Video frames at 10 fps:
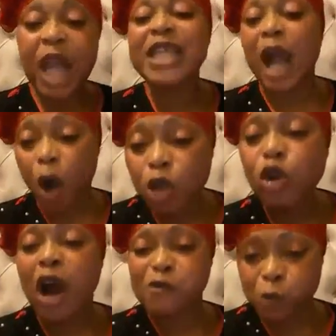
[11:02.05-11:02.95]

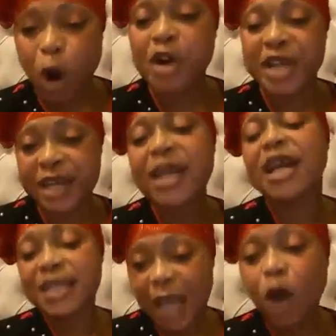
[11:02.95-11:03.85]
Olu of Worry.
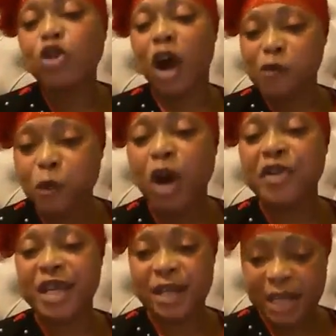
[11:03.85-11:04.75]
Olu of
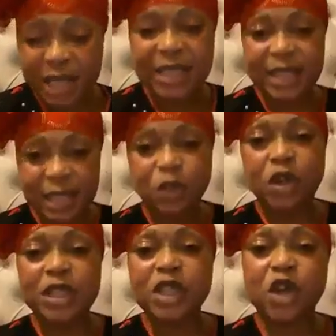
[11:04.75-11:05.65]
Worry is, you
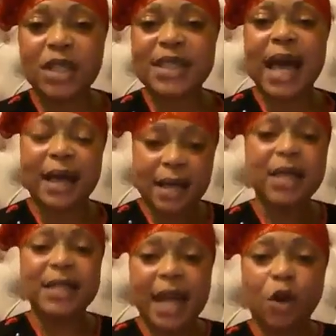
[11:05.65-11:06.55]
know, the daughter.
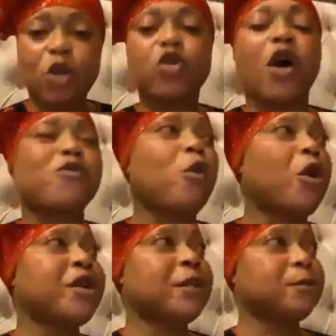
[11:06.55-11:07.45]
Olu of
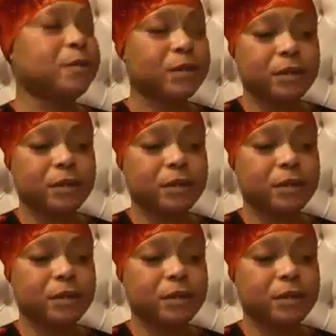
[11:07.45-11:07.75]
Worry.